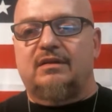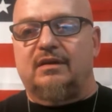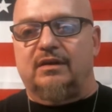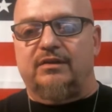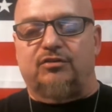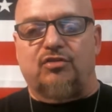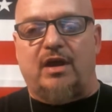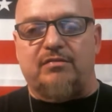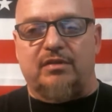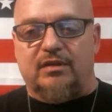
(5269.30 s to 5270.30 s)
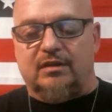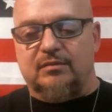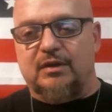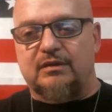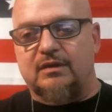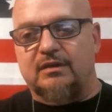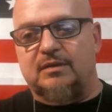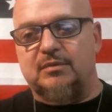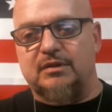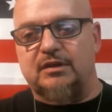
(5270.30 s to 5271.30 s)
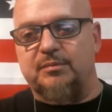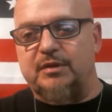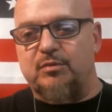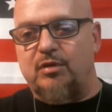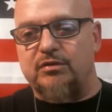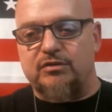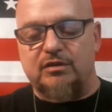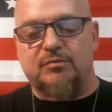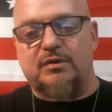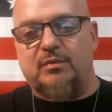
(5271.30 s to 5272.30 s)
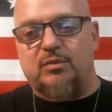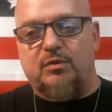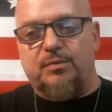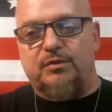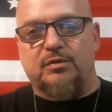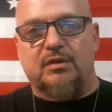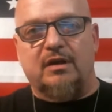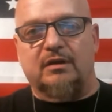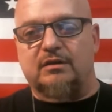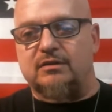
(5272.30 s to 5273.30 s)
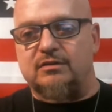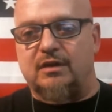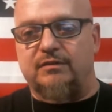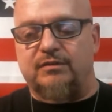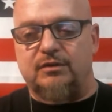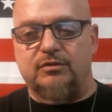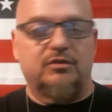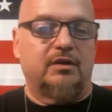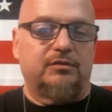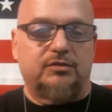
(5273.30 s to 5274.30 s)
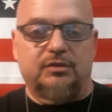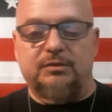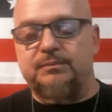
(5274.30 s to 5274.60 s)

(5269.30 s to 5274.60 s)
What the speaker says: they'll try everything. But I'm a little bit more reserved, but I'm open to a lot of good stuff and new stuff. So